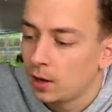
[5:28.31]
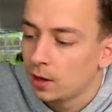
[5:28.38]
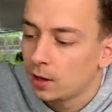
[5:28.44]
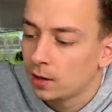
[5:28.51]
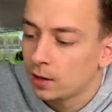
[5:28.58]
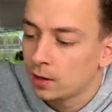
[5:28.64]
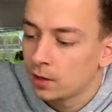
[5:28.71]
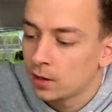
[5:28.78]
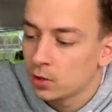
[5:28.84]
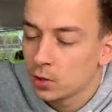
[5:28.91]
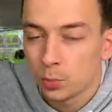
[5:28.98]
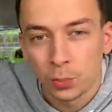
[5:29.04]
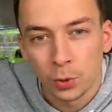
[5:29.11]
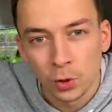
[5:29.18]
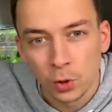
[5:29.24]
at
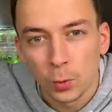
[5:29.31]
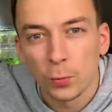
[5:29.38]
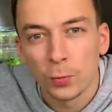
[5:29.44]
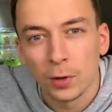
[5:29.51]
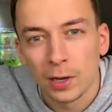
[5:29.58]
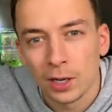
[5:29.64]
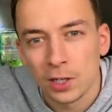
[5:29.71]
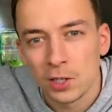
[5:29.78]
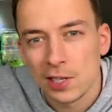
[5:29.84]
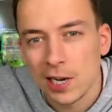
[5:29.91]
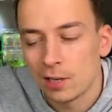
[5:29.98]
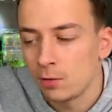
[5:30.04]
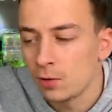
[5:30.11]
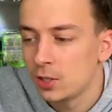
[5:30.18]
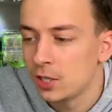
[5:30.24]
some point you will feel like a slight
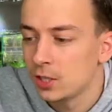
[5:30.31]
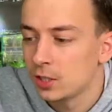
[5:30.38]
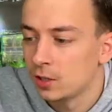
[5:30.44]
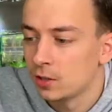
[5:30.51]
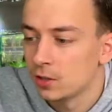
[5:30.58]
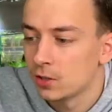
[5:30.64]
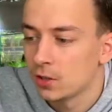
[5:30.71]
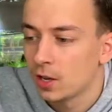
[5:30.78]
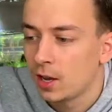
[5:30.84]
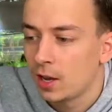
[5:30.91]
resistance.